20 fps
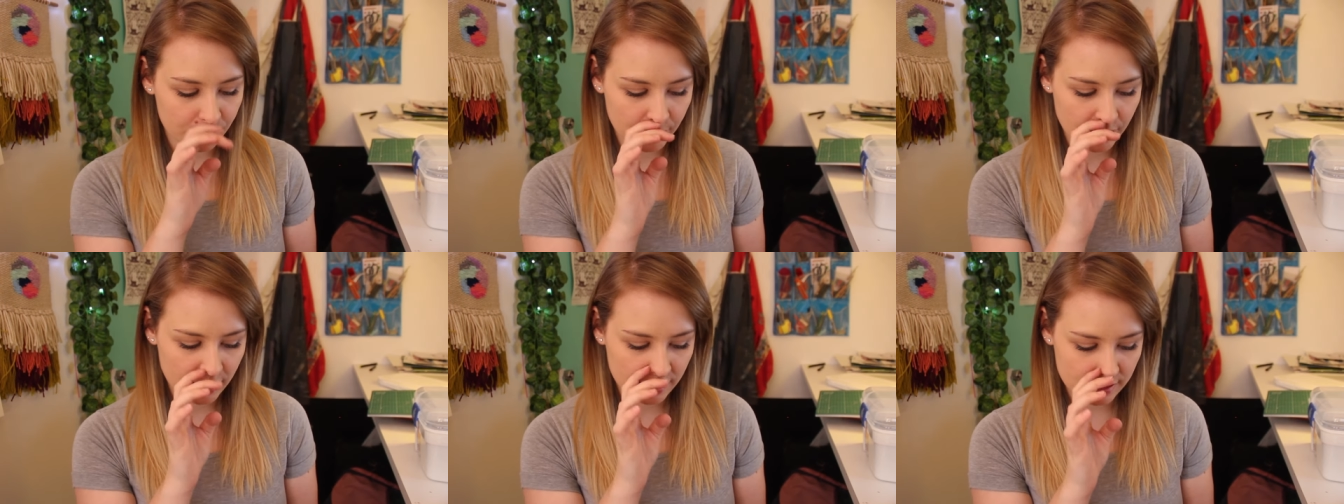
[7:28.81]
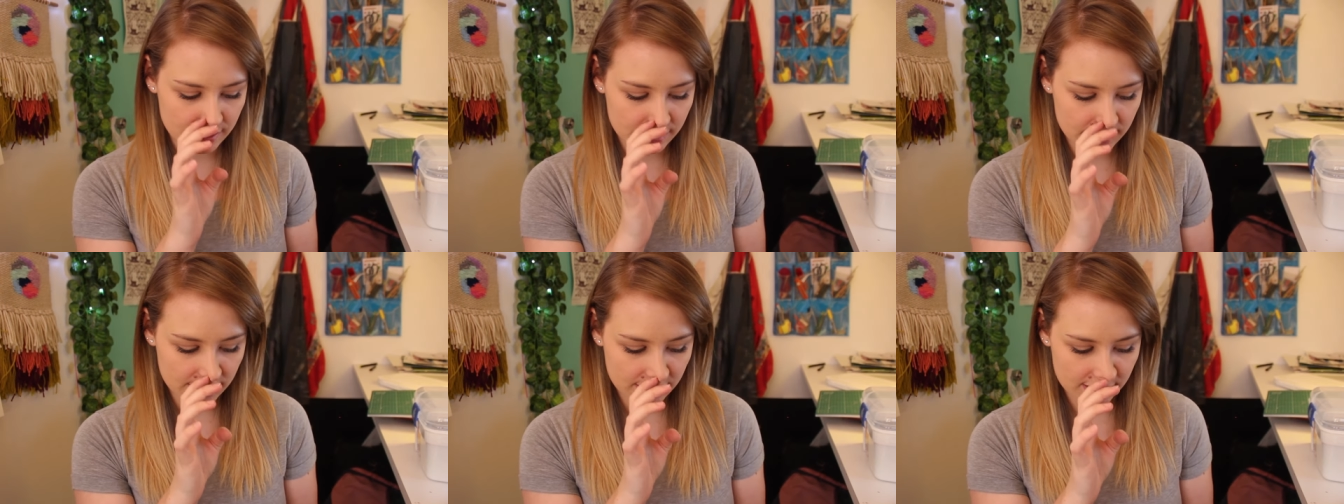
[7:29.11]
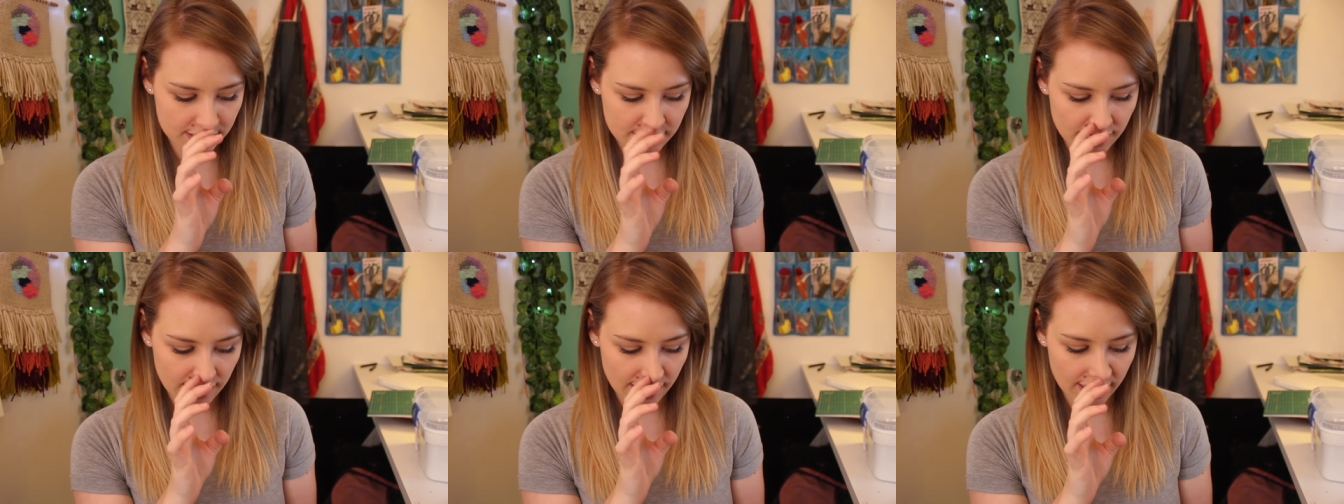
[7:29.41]
It's
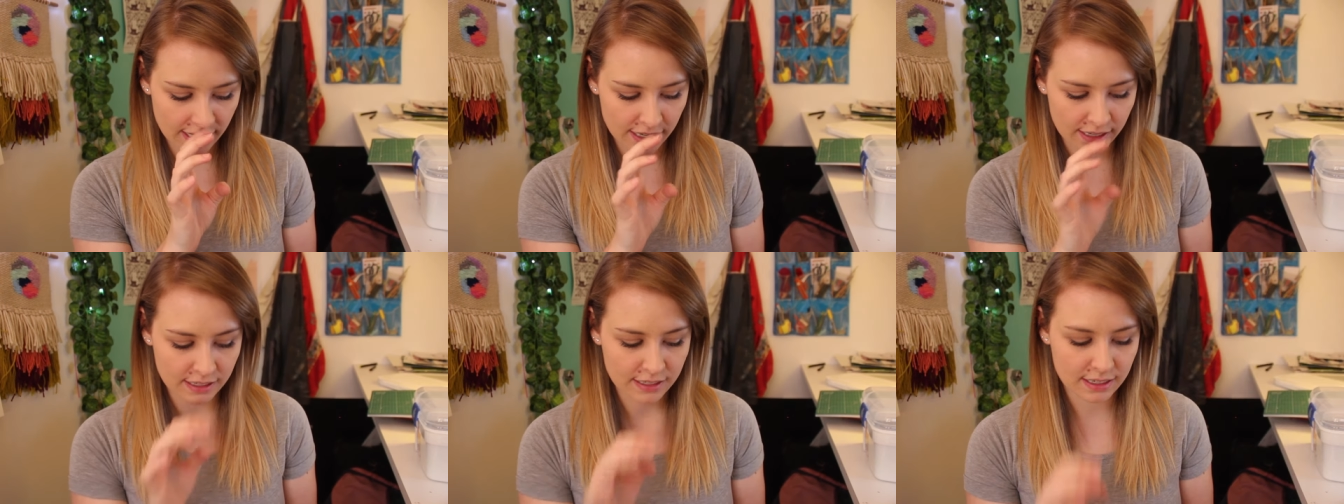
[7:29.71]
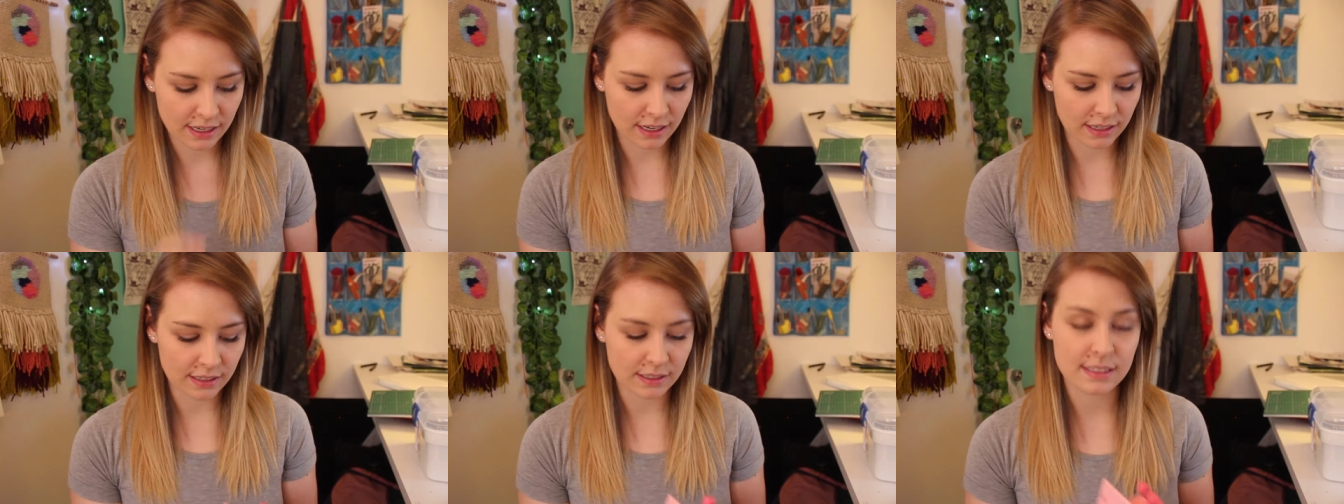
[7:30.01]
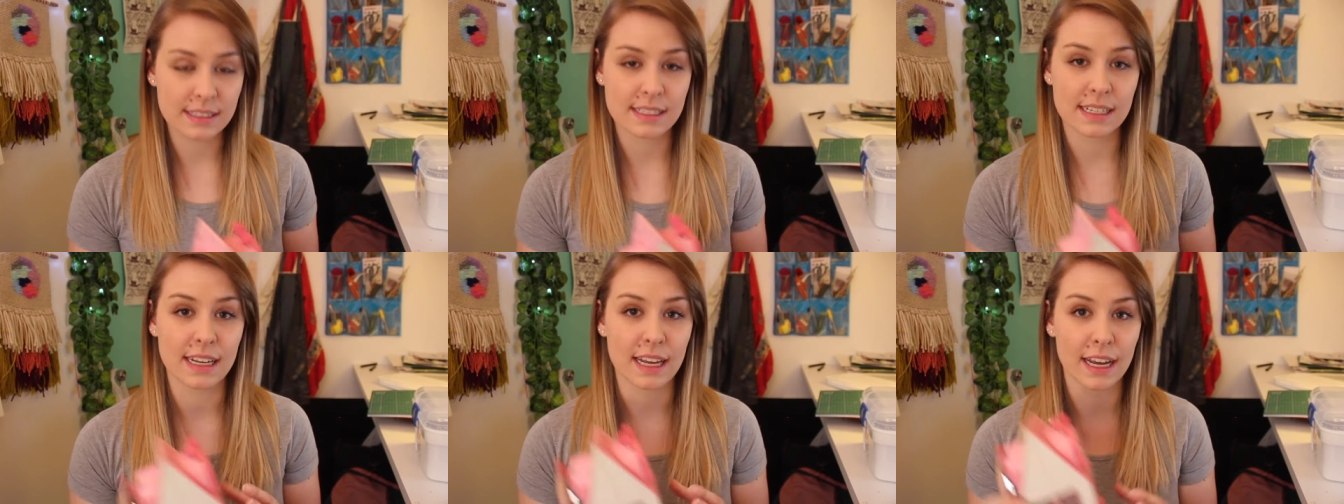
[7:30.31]
just a Carl
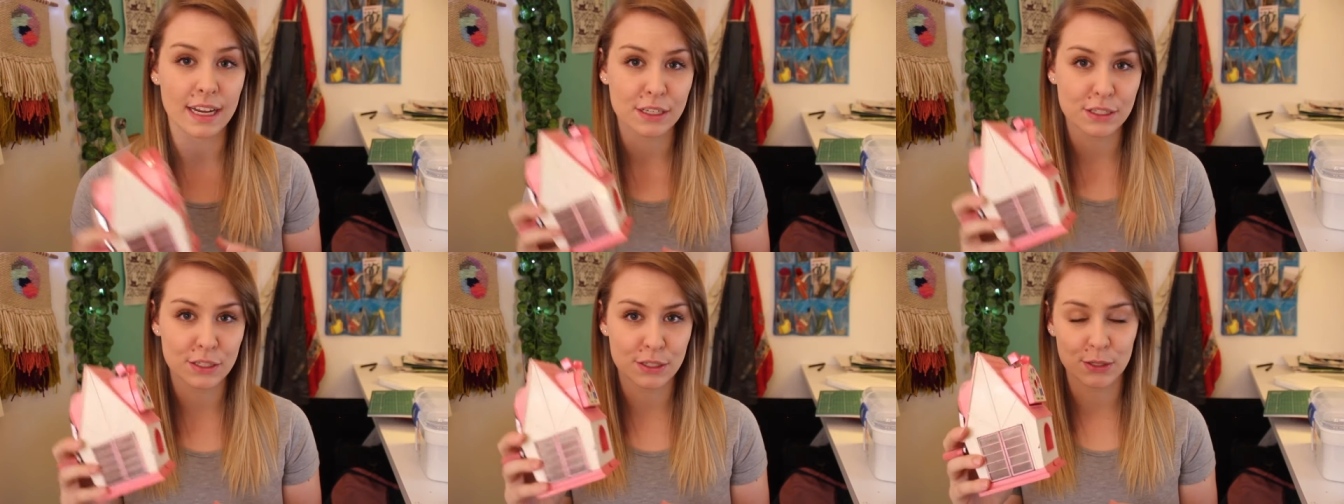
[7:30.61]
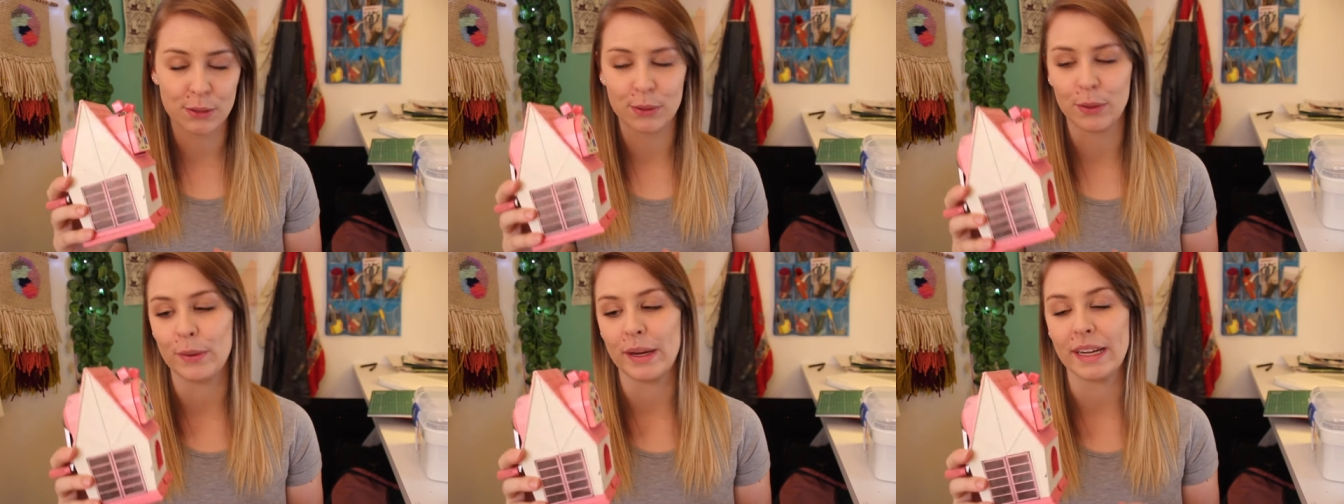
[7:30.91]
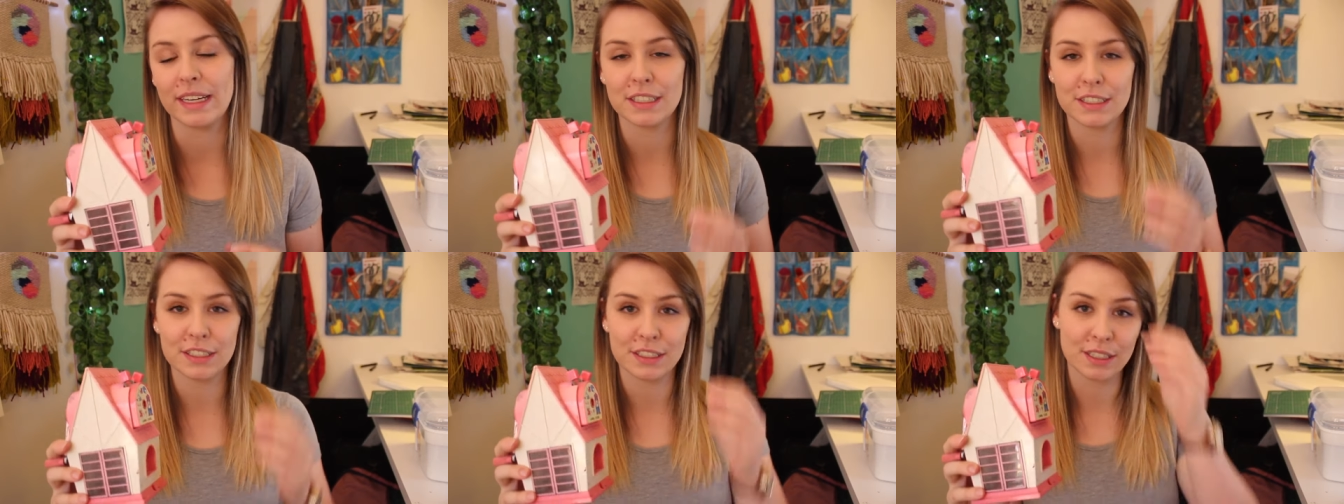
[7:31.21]

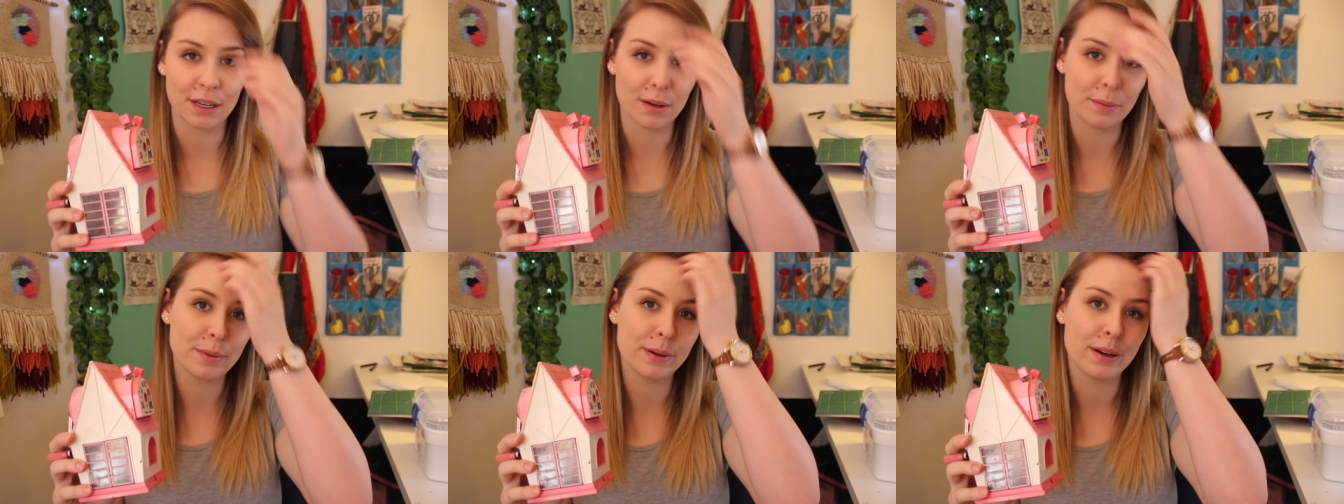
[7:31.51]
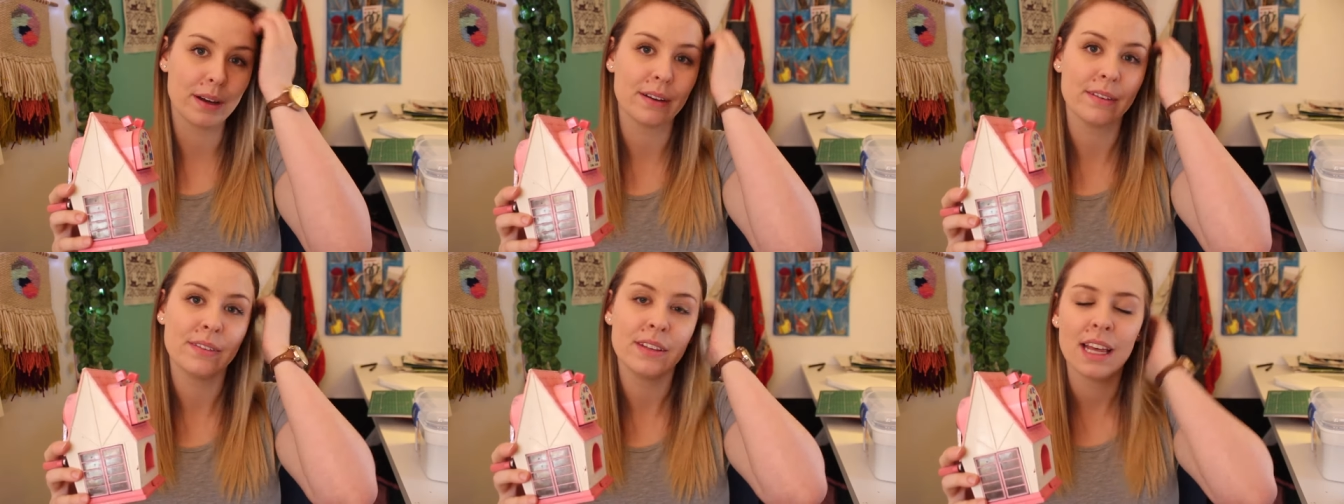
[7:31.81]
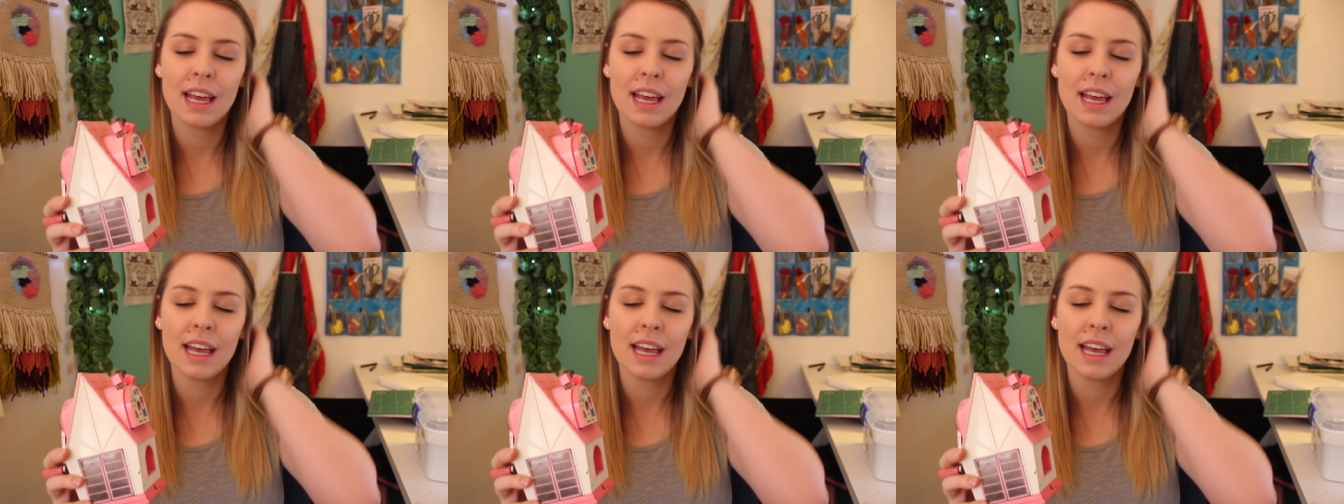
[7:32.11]
CH-208 sharpener,